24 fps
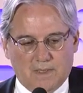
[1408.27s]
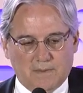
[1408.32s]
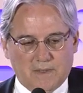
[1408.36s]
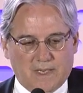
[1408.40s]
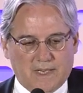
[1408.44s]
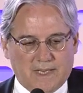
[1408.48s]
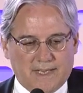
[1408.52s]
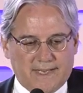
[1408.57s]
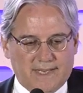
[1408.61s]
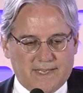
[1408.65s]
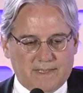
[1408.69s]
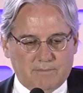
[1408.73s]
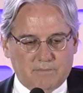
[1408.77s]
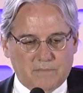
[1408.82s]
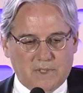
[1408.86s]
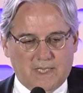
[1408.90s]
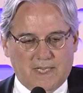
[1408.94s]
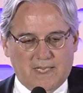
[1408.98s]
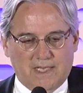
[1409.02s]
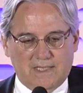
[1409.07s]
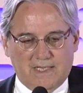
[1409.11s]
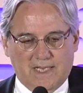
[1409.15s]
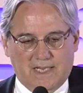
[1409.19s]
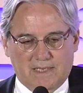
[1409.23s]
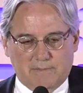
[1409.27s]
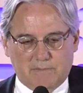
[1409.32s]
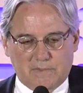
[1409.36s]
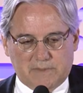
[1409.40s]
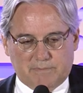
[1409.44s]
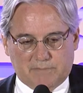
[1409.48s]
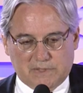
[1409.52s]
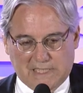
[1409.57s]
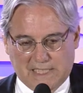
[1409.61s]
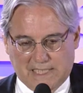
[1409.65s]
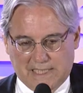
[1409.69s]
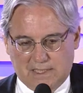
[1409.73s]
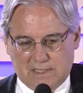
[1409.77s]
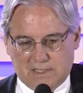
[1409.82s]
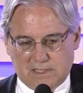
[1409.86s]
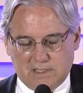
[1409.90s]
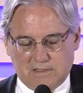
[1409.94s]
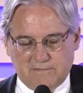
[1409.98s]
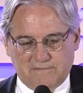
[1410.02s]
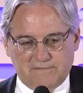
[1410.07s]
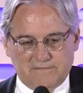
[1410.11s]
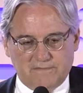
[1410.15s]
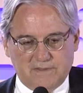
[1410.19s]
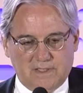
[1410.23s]
I am a named
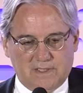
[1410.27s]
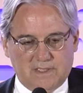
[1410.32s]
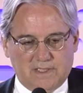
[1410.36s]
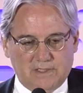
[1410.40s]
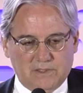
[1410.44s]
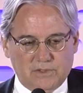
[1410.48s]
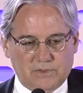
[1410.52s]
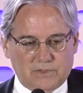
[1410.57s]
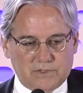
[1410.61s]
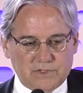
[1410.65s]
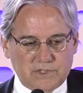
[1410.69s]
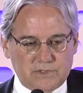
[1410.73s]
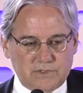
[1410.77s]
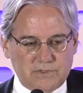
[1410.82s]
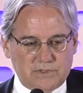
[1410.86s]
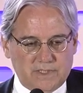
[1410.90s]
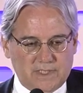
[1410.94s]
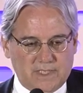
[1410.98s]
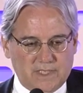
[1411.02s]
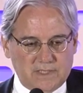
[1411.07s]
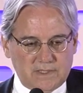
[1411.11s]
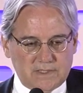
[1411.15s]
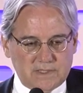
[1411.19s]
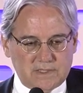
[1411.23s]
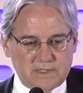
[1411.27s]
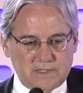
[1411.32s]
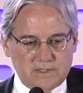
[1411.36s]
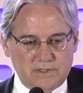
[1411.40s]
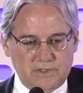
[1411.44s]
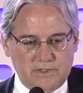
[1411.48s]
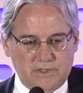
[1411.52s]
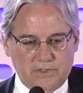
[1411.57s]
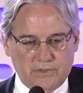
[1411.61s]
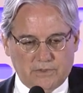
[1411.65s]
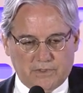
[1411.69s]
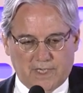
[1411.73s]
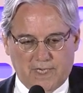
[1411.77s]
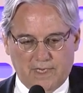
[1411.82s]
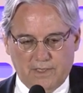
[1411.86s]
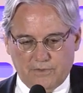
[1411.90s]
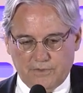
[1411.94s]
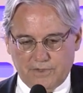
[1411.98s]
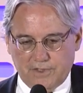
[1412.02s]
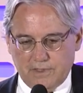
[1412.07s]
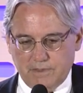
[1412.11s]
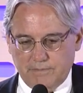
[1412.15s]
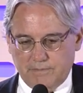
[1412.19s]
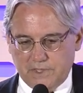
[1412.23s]
plaintiff in a lawsuit against the New York
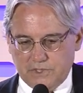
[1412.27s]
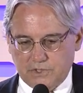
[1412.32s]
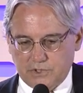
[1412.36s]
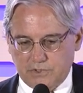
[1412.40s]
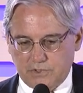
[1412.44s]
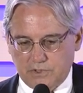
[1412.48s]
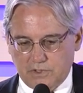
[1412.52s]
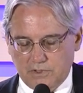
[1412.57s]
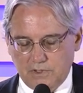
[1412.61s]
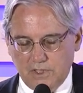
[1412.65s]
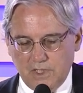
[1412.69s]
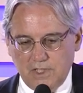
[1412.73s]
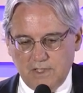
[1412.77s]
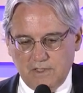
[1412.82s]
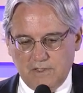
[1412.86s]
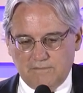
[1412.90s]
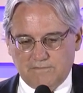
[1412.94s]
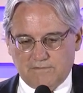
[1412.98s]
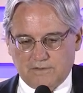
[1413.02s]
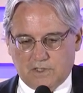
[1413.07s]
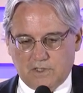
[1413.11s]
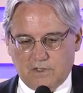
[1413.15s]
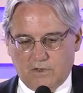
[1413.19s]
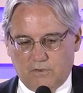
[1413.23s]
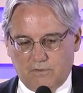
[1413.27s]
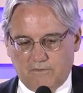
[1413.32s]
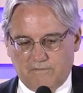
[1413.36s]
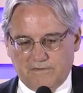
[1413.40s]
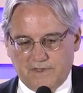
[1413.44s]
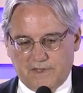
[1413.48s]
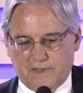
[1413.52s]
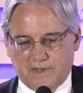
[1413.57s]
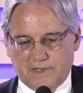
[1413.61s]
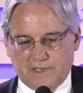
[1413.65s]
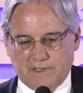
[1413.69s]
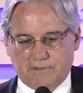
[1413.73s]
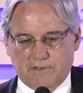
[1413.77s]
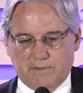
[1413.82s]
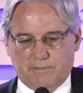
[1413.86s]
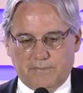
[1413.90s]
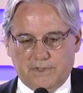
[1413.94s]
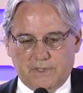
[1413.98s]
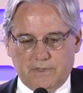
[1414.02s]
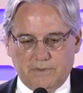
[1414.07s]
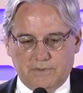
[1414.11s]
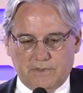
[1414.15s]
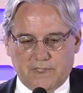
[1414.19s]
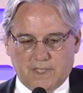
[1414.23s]
Health Commissioner for COVID
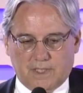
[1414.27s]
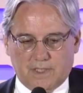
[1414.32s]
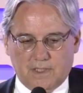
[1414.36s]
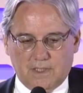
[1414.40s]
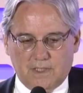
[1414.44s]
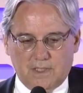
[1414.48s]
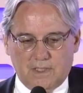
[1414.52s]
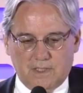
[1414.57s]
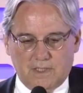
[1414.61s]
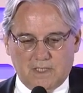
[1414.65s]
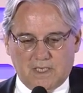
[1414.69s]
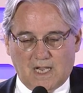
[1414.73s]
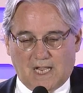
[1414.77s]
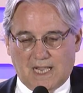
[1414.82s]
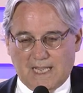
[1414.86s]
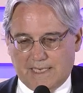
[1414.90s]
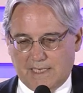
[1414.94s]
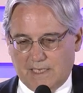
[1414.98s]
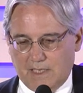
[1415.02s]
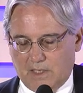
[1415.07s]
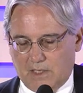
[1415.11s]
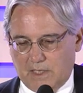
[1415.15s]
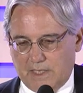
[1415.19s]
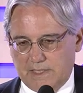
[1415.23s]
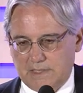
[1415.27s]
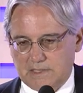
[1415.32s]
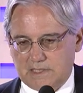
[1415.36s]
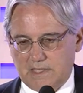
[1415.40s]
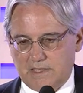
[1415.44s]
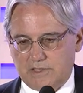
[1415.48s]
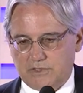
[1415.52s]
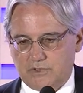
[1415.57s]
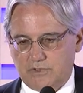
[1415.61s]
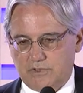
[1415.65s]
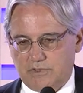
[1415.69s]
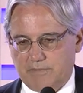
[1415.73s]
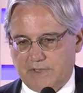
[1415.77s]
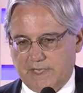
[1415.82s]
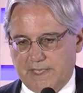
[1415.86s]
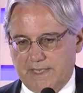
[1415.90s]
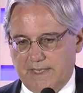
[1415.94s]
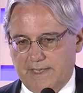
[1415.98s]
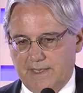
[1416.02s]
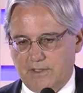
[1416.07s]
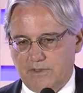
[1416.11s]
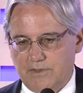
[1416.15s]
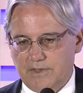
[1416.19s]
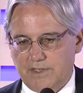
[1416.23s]
therapeutic guidelines issued by the
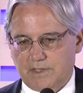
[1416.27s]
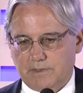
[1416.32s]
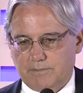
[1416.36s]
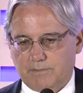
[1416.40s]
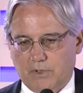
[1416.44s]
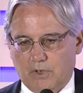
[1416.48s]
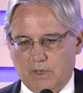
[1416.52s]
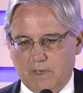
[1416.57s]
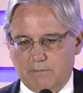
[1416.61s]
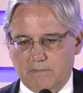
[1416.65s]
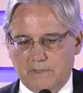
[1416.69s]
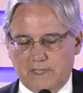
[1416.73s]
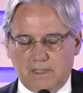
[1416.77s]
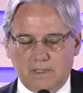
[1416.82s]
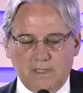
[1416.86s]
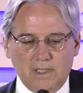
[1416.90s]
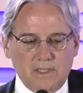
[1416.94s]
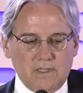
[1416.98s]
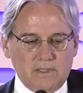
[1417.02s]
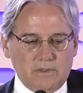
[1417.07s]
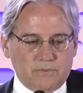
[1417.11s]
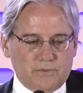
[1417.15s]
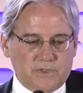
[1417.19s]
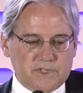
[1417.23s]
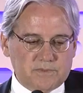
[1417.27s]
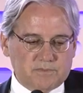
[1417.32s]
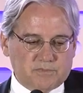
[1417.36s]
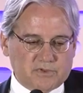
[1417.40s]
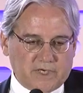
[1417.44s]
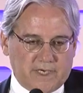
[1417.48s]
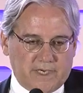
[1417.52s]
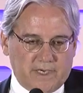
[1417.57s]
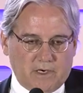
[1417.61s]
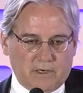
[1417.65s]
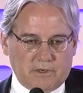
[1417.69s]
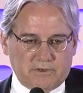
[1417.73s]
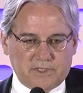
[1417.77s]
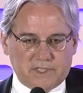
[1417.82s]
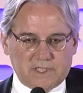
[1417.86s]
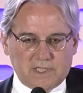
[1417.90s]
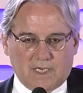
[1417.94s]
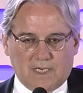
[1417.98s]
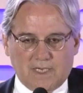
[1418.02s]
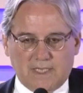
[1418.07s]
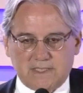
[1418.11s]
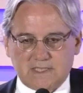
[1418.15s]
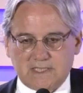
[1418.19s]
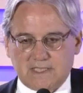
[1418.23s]
health department, which
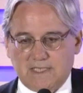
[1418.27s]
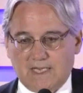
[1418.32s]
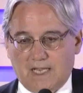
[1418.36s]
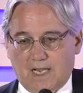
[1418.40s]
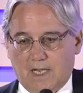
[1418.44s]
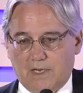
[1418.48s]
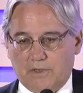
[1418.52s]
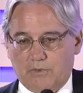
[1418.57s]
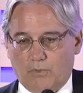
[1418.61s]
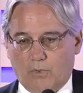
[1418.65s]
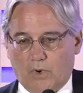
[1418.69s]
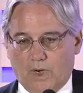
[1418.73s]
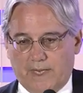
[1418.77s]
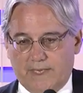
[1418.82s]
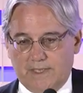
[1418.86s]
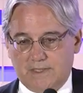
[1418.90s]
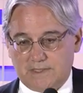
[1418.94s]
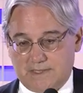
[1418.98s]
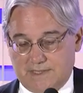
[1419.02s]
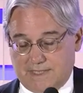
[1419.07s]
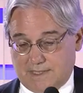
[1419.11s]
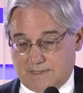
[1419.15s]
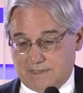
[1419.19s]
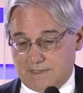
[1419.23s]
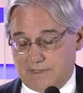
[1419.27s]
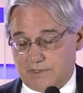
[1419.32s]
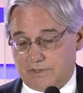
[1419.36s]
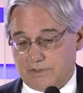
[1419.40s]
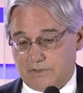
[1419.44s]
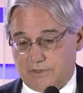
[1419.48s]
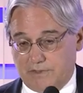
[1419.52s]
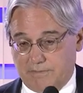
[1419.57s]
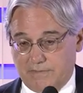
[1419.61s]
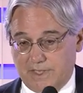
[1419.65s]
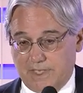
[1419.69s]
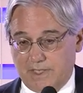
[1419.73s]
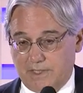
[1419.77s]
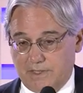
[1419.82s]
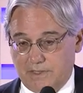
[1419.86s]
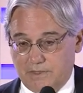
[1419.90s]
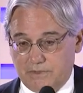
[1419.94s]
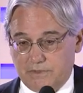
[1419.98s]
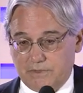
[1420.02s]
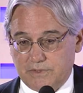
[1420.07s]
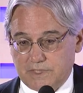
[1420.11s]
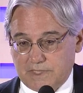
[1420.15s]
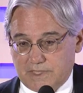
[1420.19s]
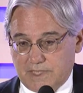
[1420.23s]
prioritized non-whites. That's the term they
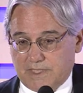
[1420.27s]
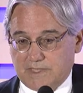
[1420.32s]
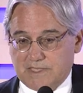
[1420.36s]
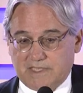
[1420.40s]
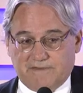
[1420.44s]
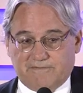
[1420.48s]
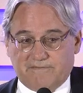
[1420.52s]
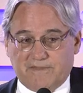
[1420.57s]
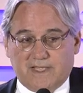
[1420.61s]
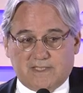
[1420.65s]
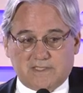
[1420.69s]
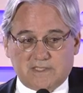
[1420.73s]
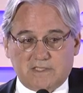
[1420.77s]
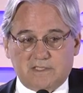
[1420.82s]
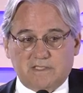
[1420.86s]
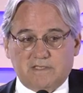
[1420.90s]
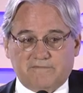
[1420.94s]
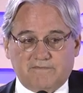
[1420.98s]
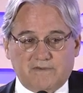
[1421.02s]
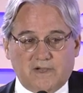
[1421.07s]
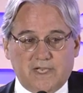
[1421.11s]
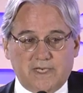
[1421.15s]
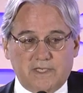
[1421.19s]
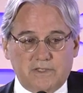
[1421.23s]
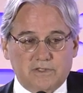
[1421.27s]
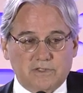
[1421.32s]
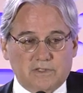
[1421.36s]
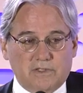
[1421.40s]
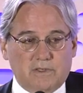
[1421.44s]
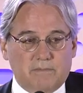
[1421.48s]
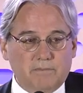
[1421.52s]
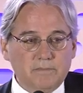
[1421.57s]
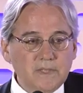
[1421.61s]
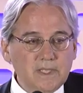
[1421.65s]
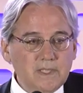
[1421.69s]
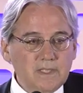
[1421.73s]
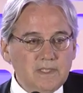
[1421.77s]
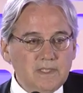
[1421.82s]
used, as if that's a defined term,